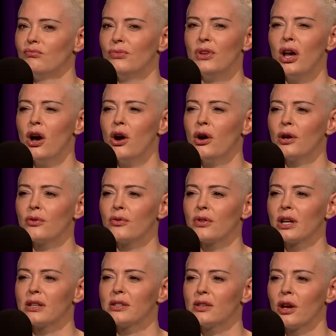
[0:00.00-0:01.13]
No, I don't
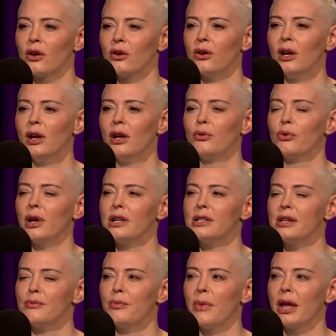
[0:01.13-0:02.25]
think so. When I
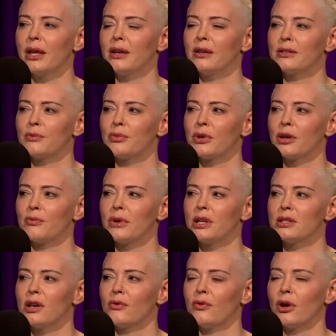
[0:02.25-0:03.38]
say making something of
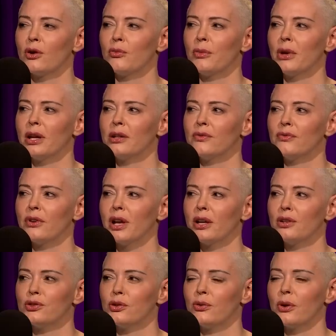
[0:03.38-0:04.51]
myself, I don't mean in the
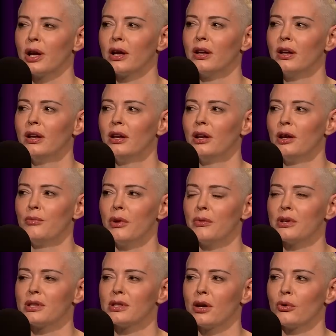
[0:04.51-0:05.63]
financial way. And maybe
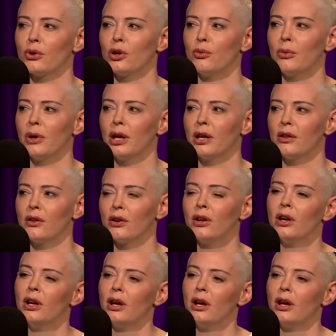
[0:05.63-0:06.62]
that's not what you mean either.